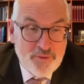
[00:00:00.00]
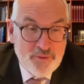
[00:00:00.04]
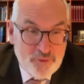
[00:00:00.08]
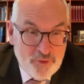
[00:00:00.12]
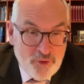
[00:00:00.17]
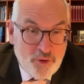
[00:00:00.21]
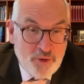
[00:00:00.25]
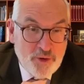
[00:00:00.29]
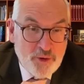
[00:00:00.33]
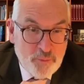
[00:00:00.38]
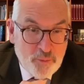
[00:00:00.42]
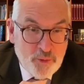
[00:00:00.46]

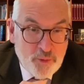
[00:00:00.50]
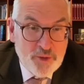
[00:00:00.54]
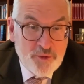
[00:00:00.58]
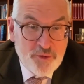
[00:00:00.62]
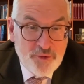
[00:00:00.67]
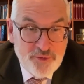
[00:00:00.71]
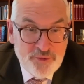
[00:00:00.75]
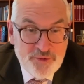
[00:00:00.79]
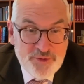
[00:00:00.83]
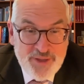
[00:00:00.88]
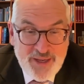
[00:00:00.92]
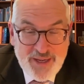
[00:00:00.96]
Sorry, what you
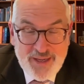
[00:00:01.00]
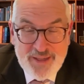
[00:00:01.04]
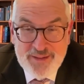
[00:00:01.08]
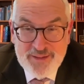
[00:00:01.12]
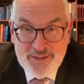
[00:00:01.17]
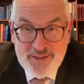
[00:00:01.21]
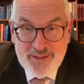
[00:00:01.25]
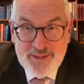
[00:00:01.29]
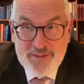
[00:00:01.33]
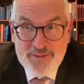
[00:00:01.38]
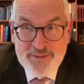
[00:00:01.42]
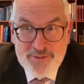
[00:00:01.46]
said
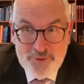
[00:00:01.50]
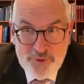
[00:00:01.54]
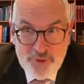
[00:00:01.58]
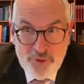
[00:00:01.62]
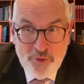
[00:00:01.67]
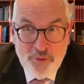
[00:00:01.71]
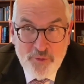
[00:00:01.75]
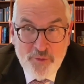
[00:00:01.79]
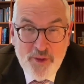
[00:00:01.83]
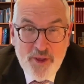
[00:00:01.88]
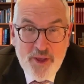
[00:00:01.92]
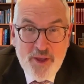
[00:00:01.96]
is
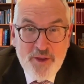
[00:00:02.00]
true.